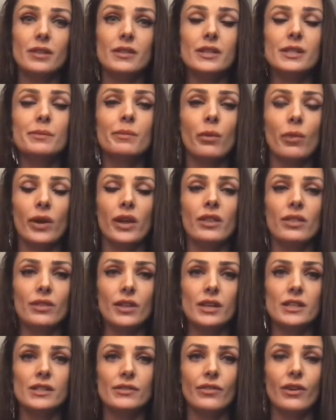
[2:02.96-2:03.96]
to this point
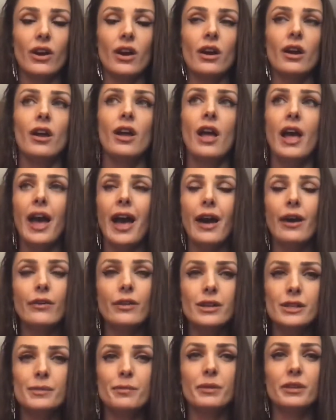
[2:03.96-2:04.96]
thus far, how
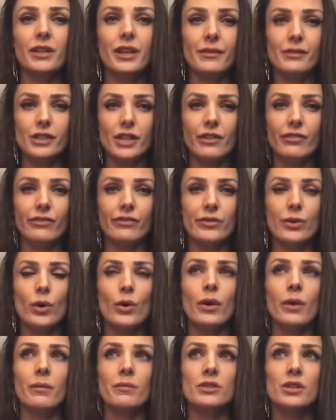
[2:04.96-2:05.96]
those beliefs have
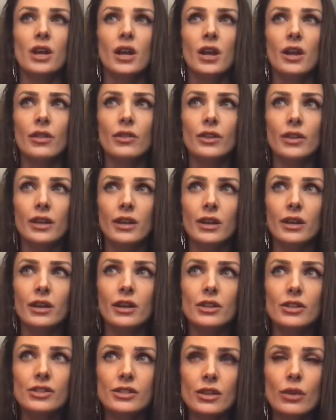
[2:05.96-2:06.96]
formed,
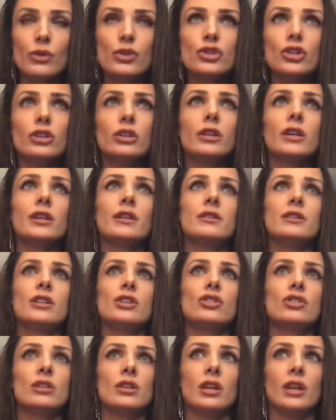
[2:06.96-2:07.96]
the social
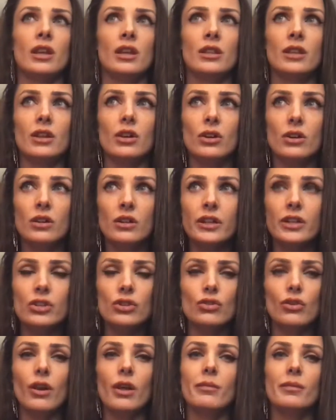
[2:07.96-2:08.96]
conditioning, the early
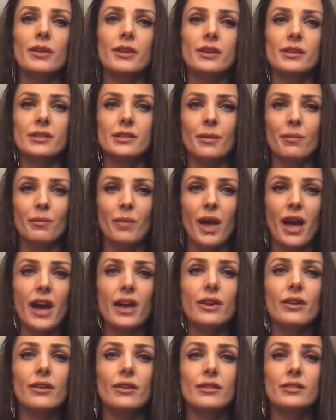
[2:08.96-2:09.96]
traumas, the
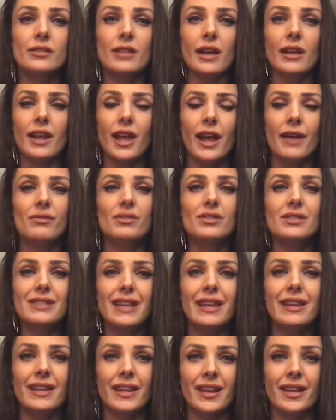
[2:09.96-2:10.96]
patterns that have
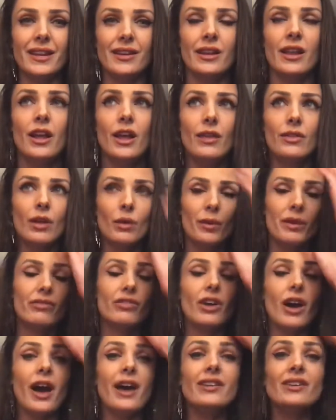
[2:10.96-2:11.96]
set in that we've
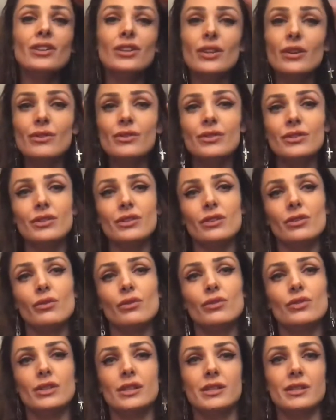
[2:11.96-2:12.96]
gotten used
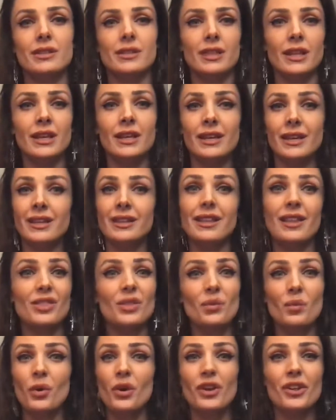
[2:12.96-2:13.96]
to just thinking that
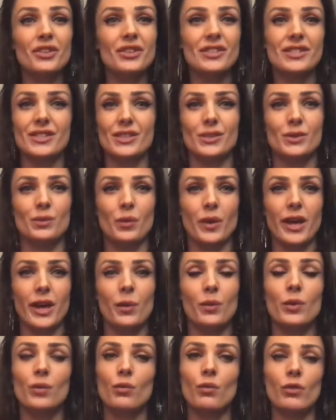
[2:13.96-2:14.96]
the world is this way,
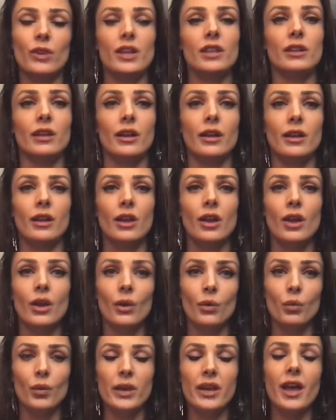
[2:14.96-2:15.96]
when really
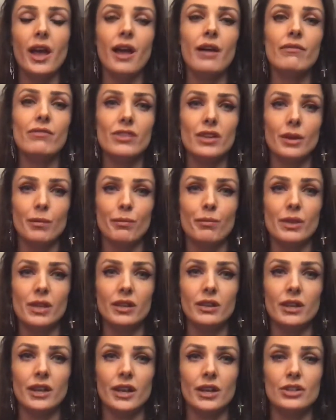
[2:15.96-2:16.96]
we have the
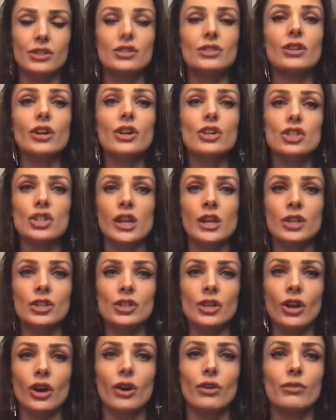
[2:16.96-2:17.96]
ability to start
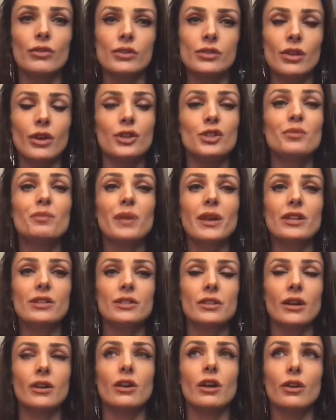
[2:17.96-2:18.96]
changing our results
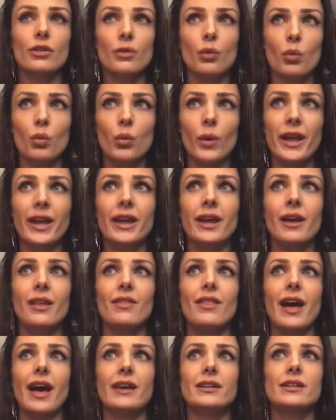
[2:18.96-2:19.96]
based on the way
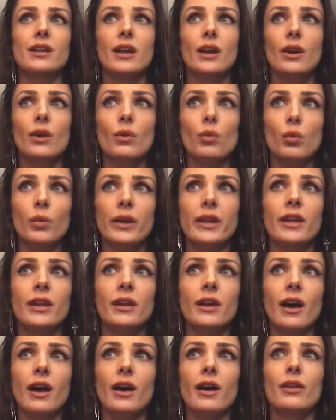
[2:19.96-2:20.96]
that
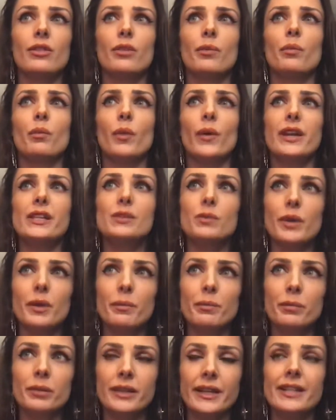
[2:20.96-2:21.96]
we, the ways we
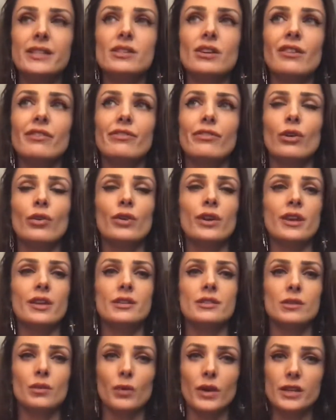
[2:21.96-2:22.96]
place our
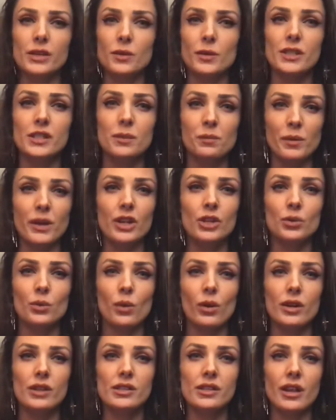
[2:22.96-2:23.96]
focus, the ways we speak to
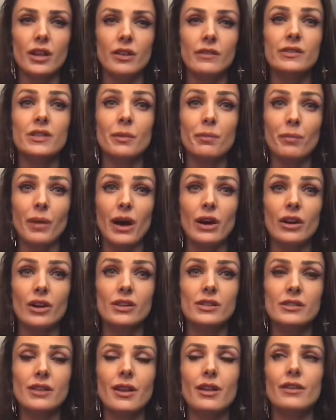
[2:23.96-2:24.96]
ourselves, about
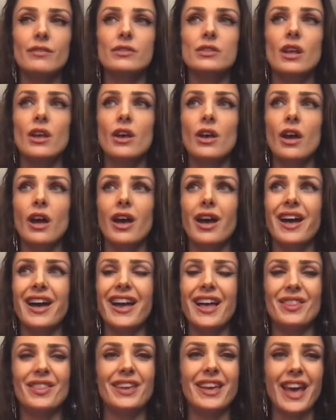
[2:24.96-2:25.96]
ourselves,
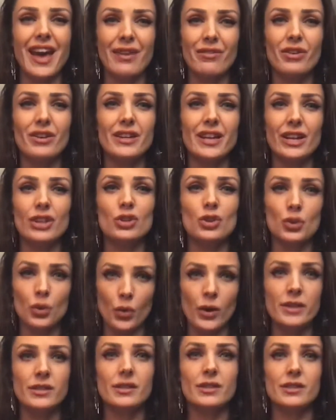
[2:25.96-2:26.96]
and the everyday
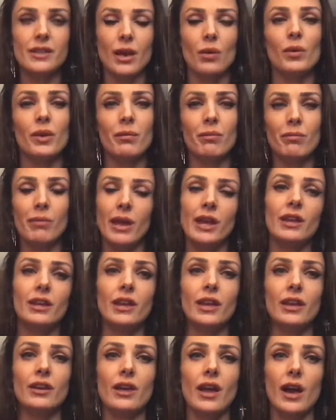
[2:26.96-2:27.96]
choices that we make
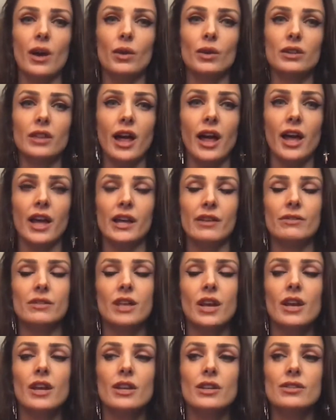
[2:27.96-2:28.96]
in our lives.
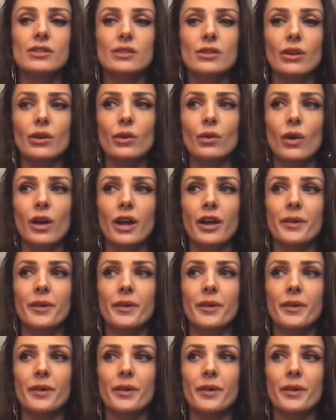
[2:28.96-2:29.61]
So